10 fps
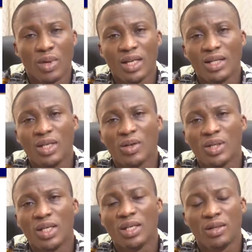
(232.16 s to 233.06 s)

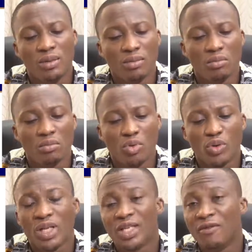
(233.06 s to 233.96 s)
SDLC
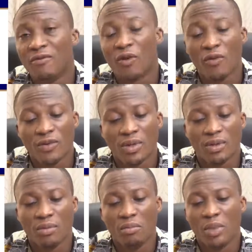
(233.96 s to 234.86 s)
process
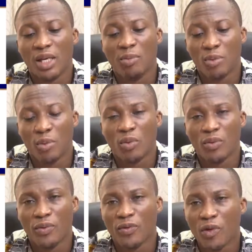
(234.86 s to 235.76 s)
involves many people.
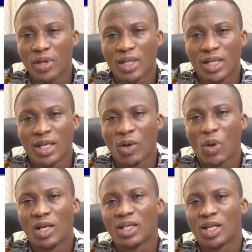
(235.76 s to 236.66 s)
We've already seen the
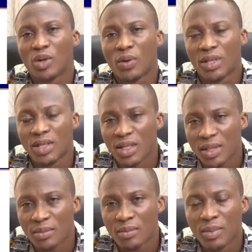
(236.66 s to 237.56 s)
quality assurance
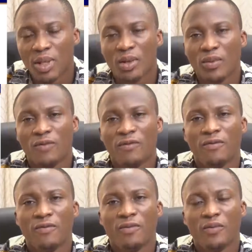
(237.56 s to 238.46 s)
team.
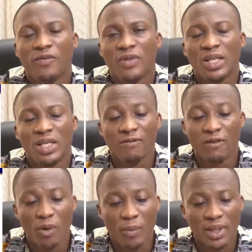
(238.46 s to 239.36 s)
We've seen
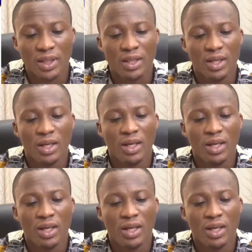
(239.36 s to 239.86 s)
developers.